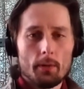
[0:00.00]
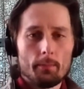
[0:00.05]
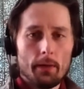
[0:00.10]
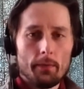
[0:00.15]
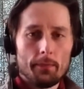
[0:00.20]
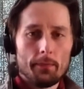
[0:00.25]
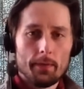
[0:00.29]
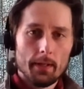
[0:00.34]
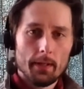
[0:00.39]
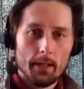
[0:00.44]

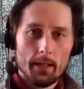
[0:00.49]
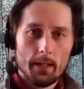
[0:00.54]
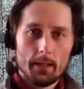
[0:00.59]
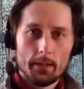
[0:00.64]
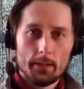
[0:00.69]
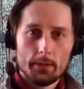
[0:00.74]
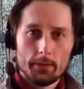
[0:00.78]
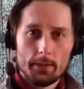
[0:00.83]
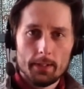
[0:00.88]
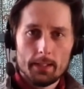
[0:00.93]
about the
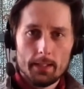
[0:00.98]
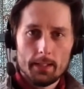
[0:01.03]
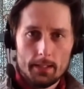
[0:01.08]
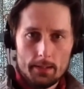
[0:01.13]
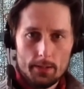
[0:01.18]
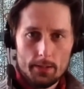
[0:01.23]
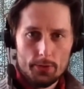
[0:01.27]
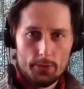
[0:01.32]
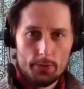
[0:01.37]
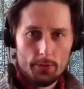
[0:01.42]
concrete
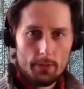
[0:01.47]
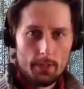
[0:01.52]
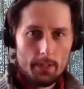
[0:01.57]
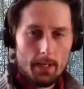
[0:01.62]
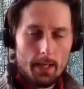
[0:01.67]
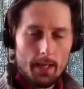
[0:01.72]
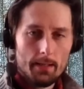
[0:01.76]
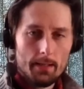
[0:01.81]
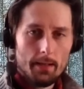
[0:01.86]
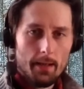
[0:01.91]

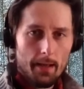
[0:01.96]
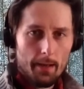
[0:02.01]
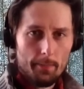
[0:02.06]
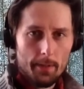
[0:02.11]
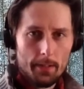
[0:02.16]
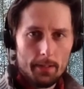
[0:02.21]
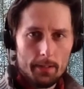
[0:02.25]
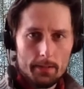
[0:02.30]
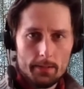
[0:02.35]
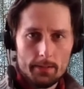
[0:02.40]
industry and
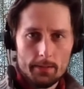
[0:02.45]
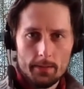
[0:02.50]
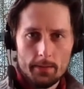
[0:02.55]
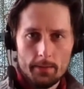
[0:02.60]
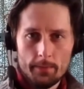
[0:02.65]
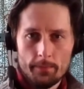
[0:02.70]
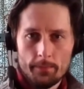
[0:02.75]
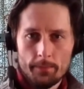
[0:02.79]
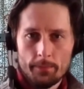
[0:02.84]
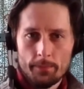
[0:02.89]
happenings.
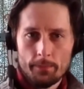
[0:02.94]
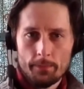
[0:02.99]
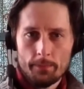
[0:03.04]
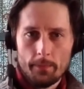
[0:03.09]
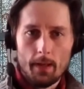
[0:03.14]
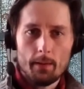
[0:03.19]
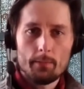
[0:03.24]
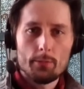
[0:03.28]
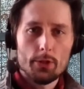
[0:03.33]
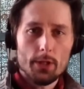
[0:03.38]

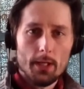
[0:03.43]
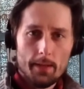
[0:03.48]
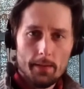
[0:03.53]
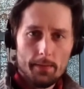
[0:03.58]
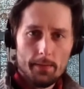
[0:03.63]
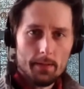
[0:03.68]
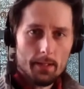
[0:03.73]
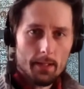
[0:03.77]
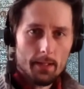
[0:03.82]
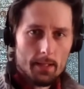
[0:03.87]
I'm
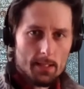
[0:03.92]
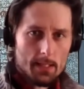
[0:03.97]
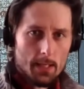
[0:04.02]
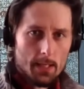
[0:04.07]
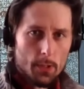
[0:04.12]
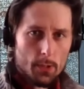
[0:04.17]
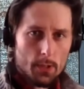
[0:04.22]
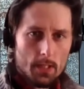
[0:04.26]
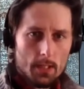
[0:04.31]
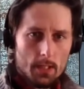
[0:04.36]
Jonathan
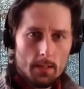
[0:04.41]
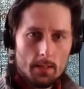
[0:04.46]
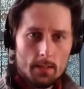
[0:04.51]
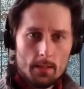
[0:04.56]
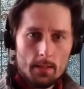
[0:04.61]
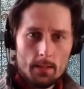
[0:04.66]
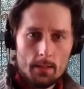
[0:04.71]
Kozlowski.